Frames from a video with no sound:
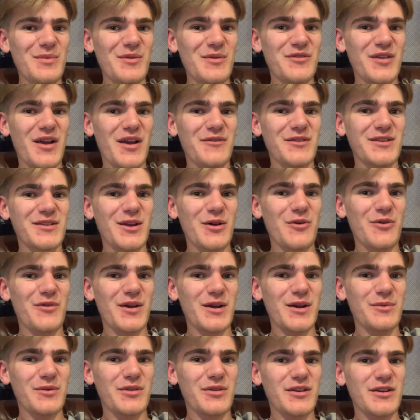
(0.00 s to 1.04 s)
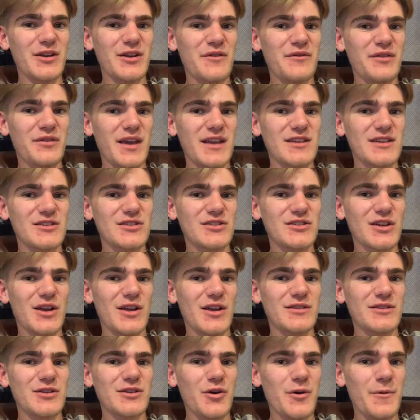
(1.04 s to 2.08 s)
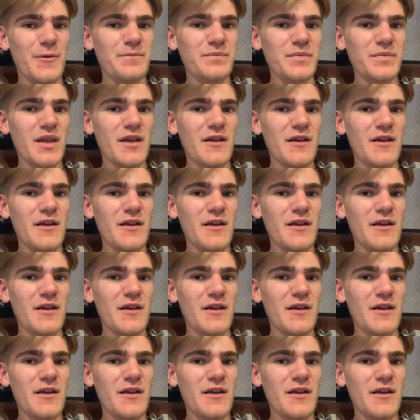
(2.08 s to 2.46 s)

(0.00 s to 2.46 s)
if you haven't yet already with your notifications turned on.